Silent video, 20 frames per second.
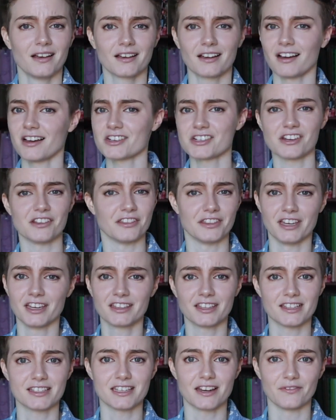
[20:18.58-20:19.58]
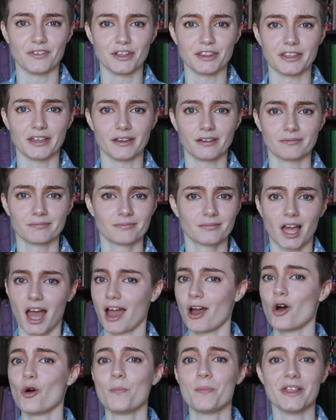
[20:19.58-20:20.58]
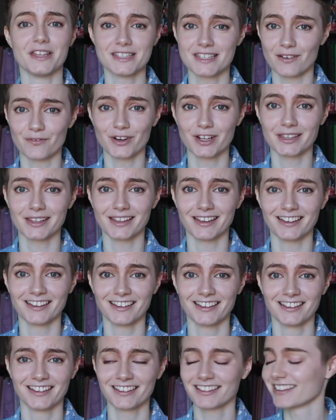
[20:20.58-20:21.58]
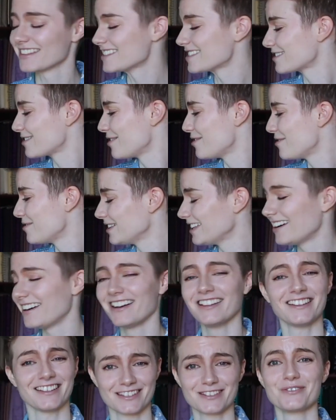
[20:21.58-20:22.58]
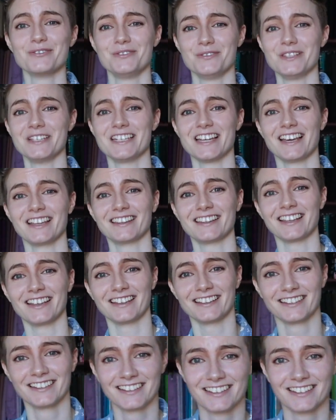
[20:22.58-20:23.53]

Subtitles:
Gosh, I think that's everything. I hope that's everything. Let's go do the dang thing.